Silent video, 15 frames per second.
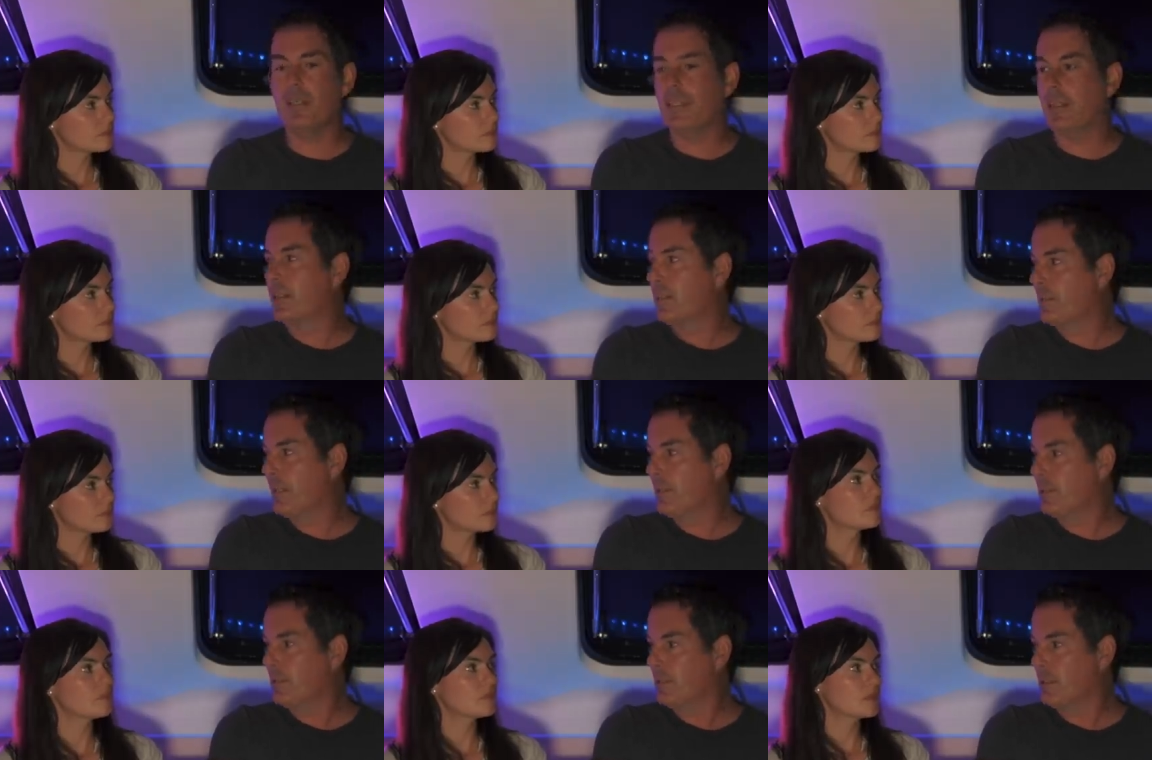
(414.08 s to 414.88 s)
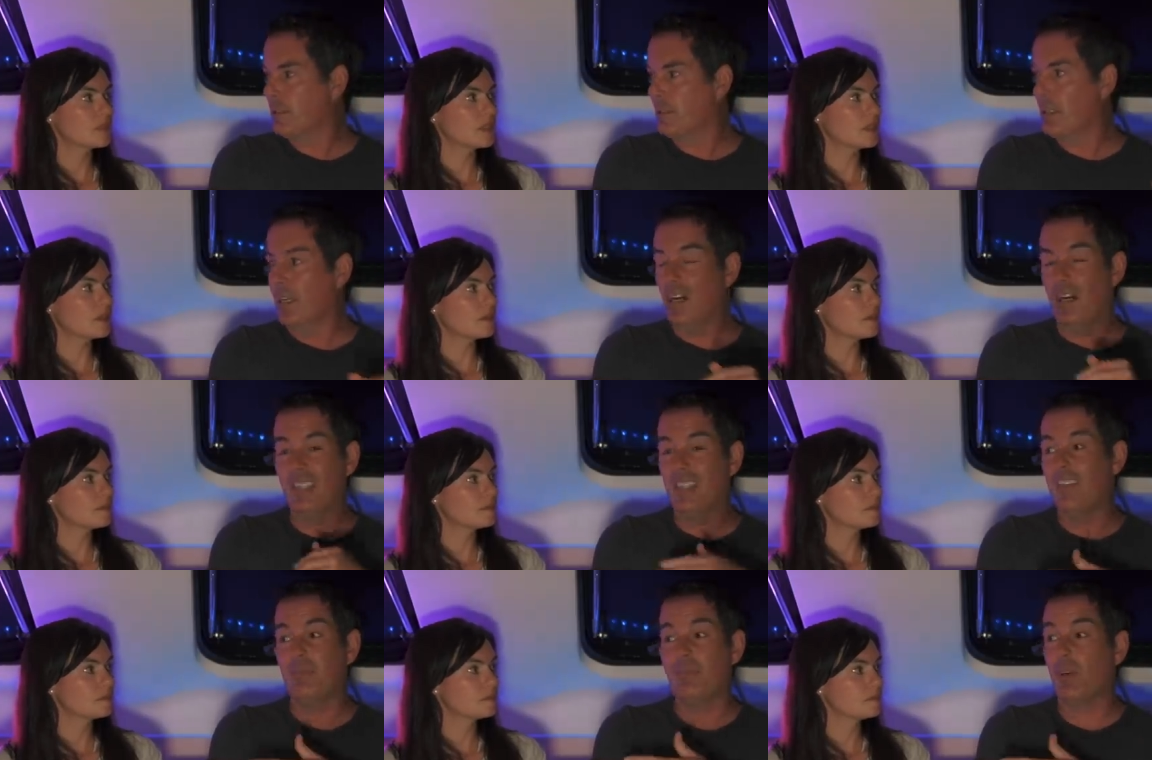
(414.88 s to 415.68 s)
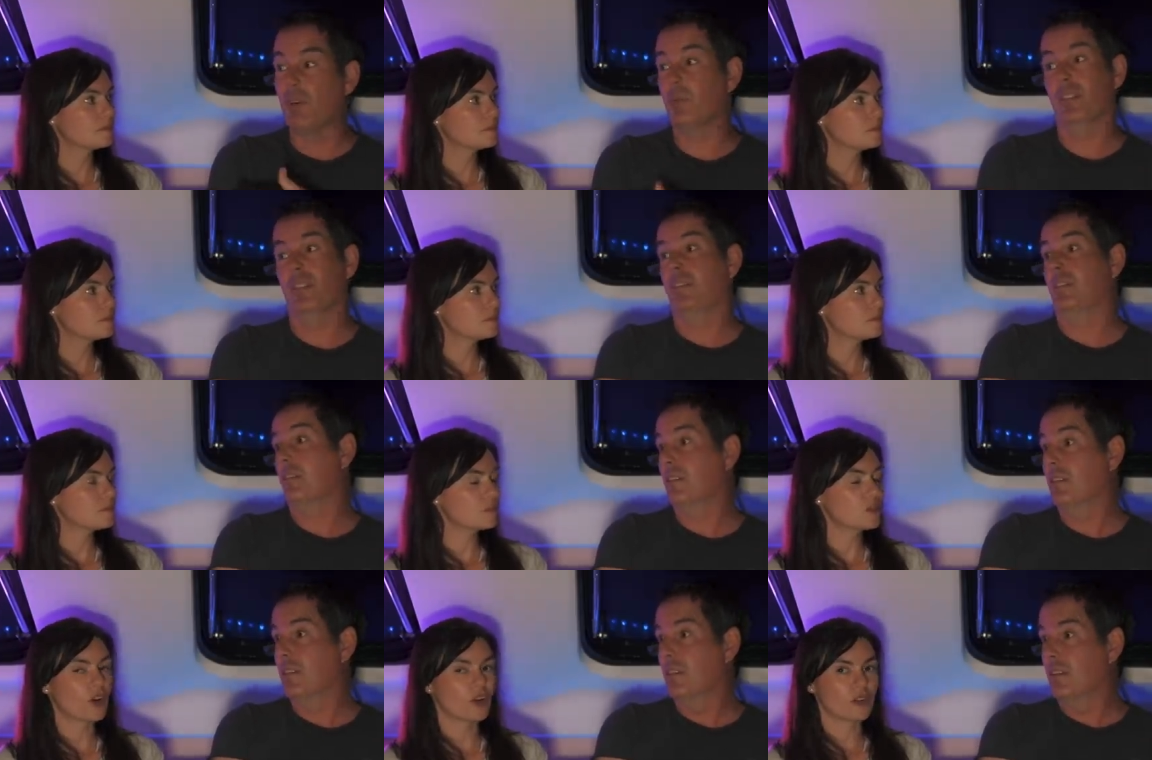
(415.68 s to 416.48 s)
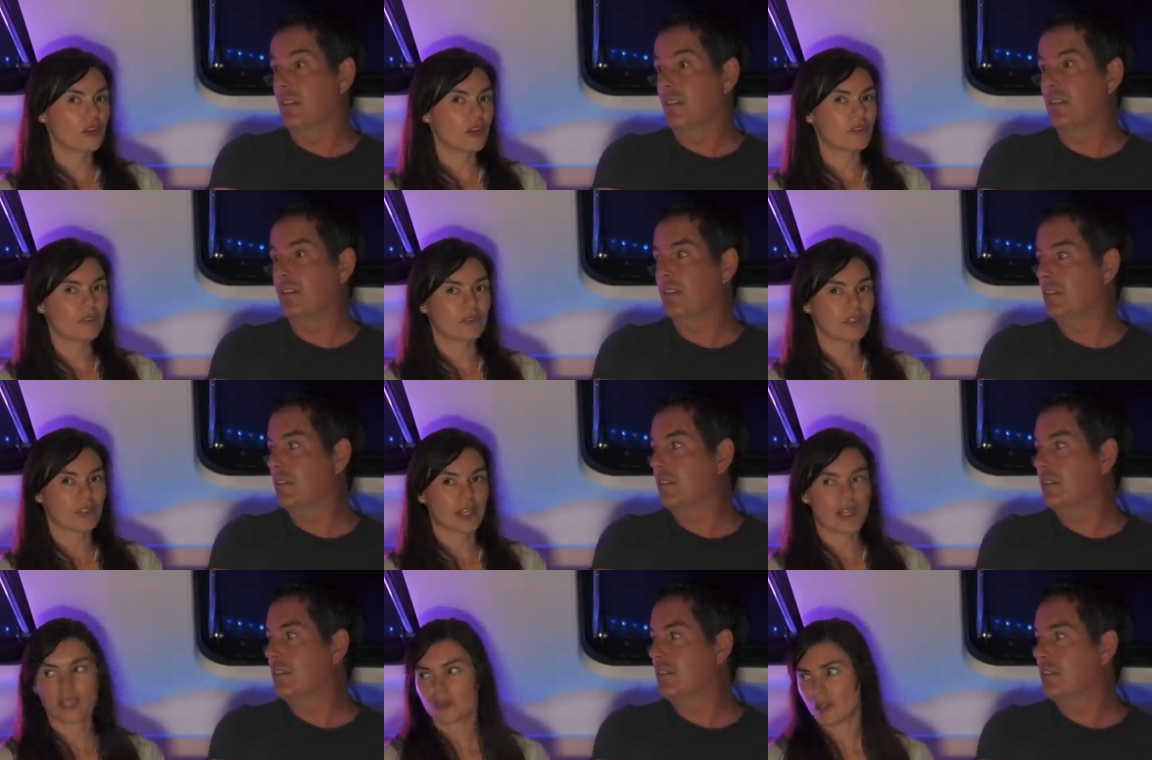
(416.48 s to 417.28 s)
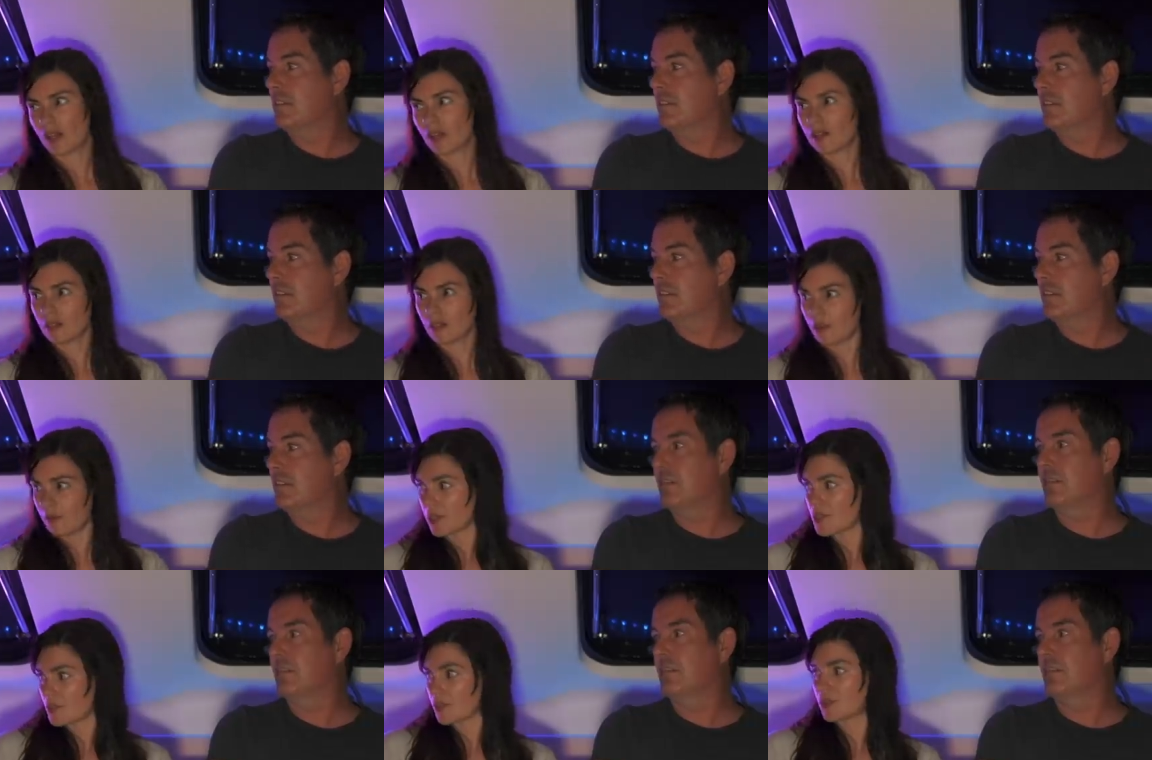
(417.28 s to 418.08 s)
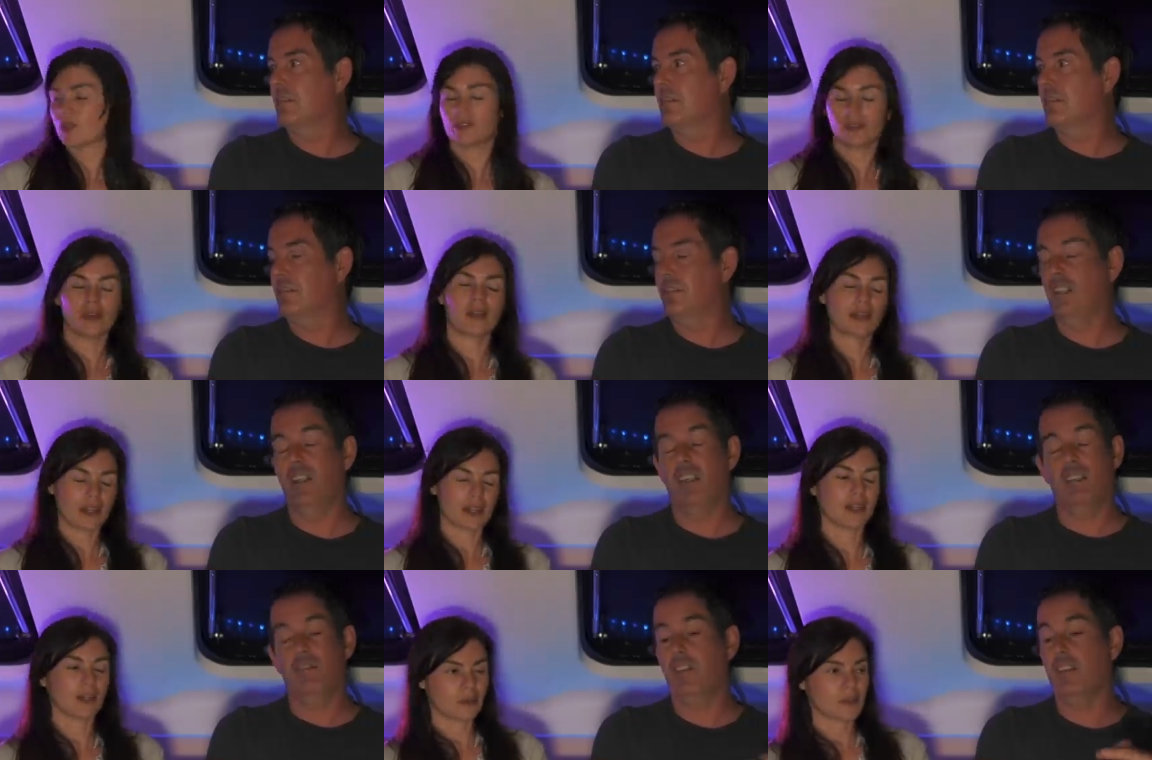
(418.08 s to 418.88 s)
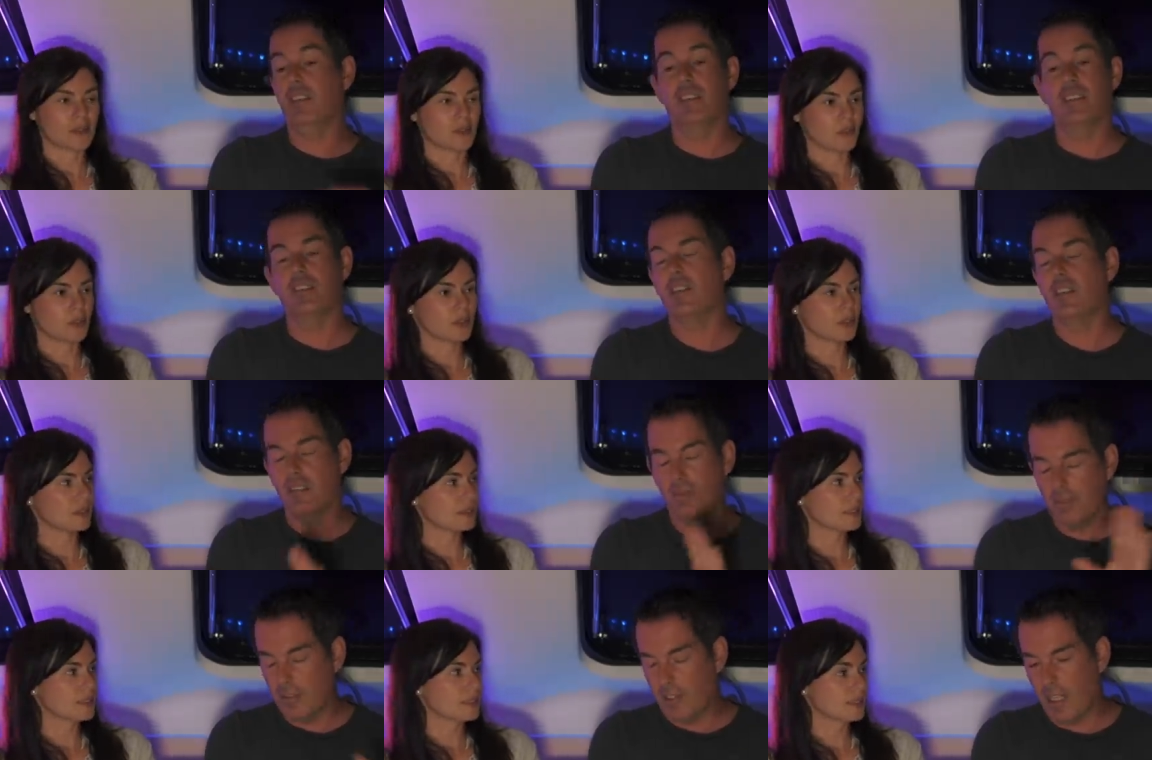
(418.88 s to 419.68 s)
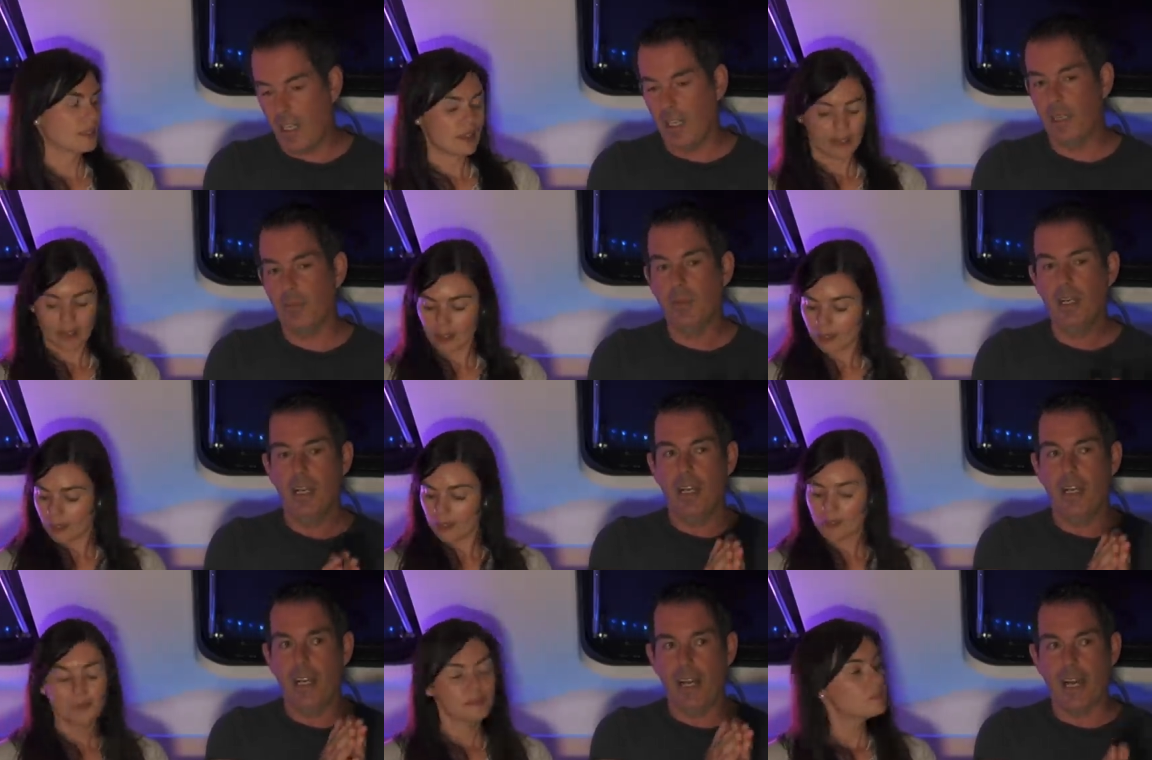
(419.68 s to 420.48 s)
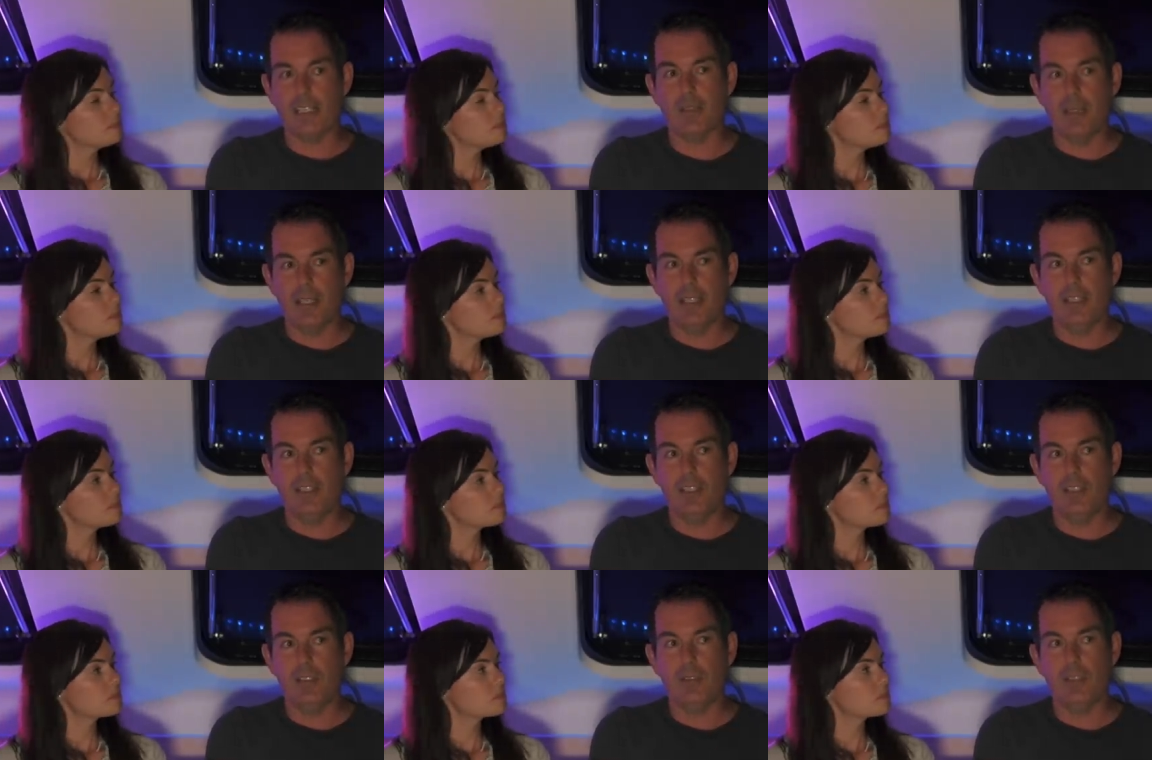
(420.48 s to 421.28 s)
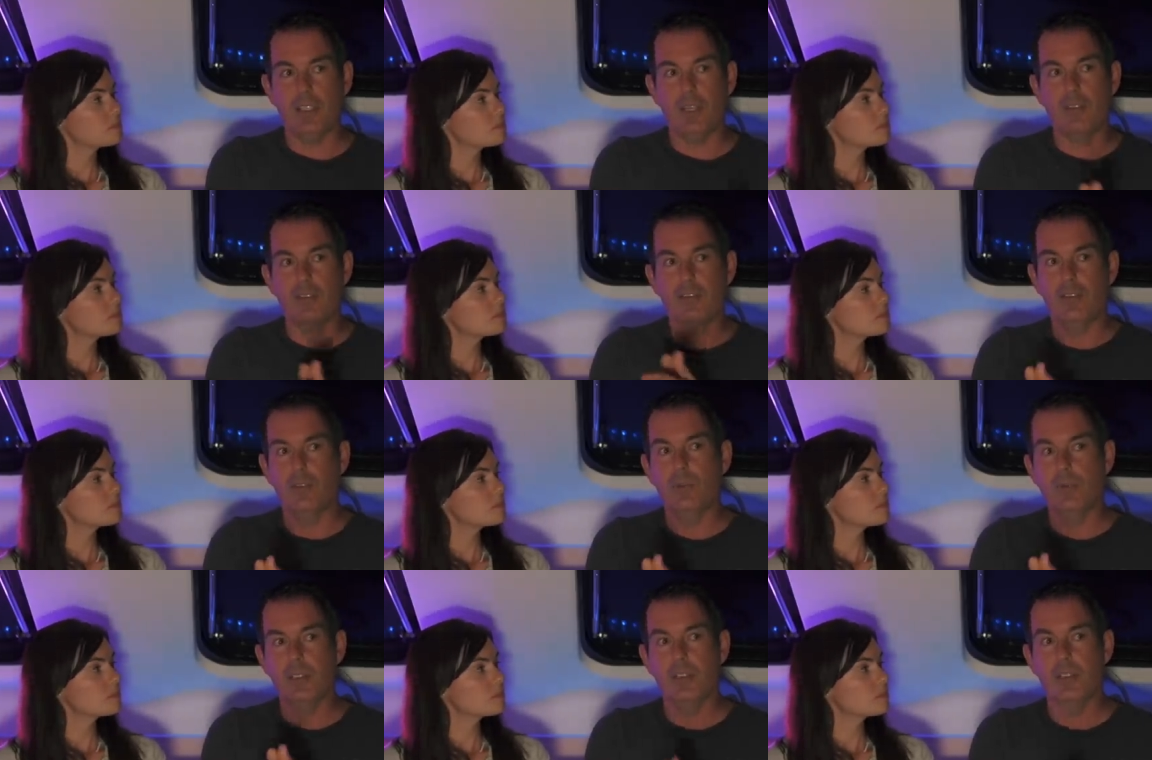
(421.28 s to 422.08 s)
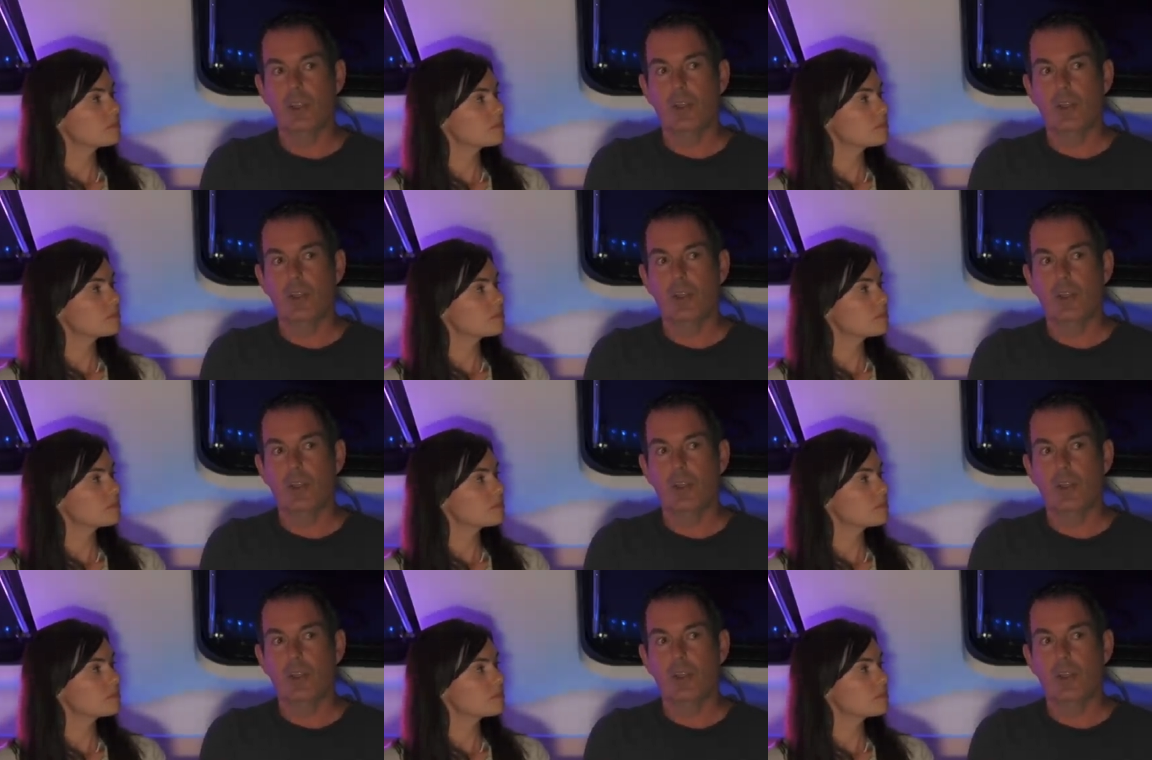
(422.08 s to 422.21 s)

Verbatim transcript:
Speaker 1: my eye on the battery monitor. Yeah. I don't even bother with this.
Speaker 2: No, every few days we're like, are we still good? Okay, yeah, yeah fine.
Speaker 1: So um, it hasn't been an issue going forward.